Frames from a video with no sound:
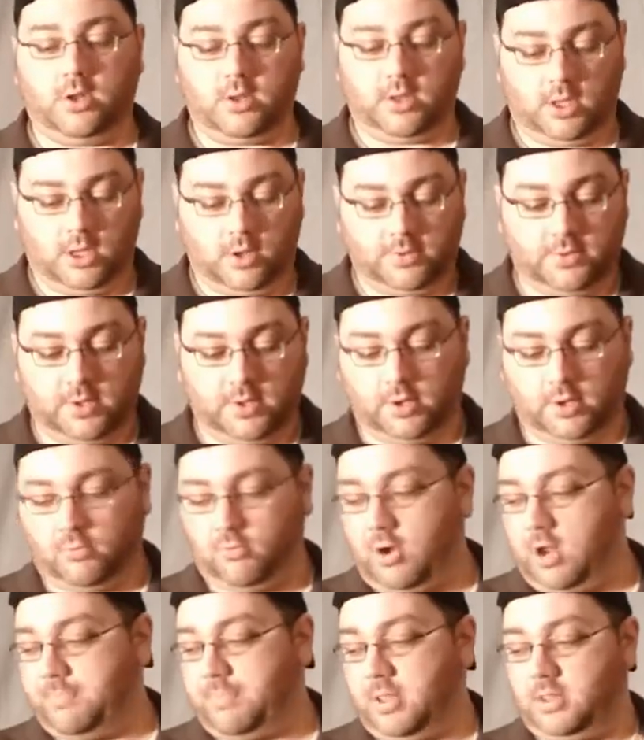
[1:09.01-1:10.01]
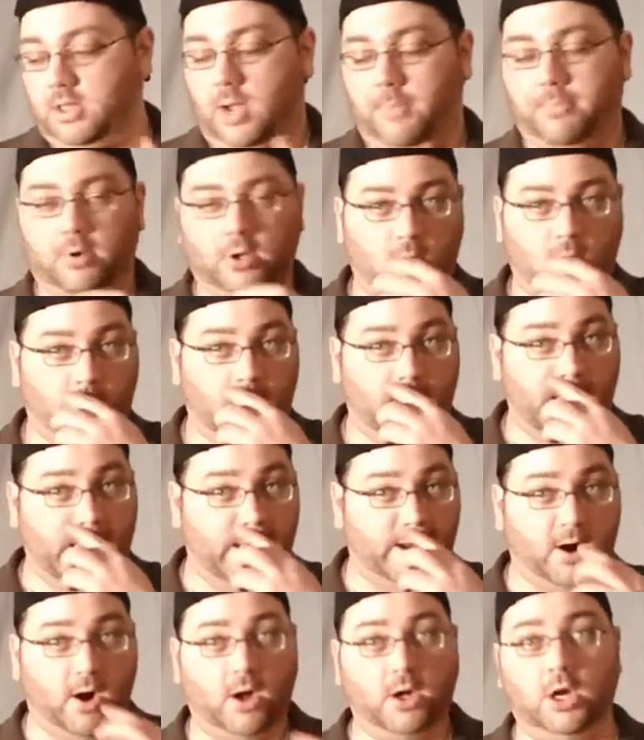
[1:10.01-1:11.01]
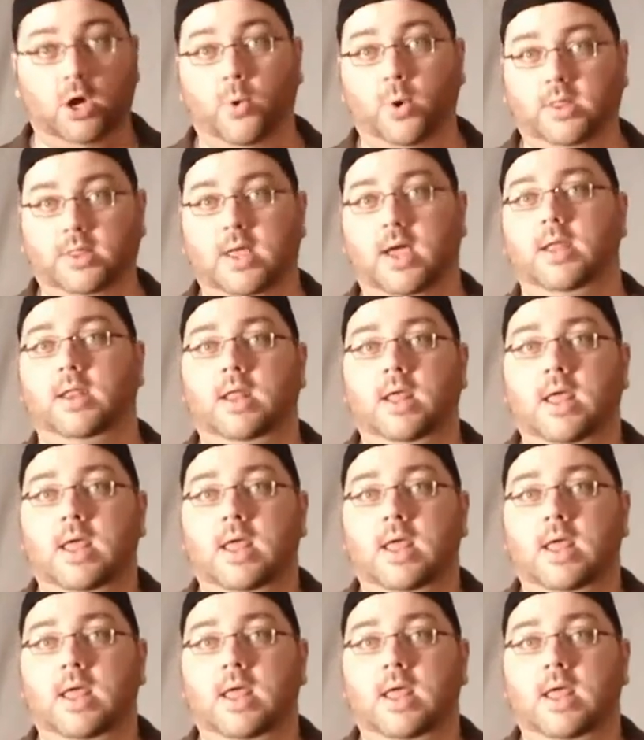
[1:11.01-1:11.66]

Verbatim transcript: you know, the grip and the upper and lower handguard, knowing that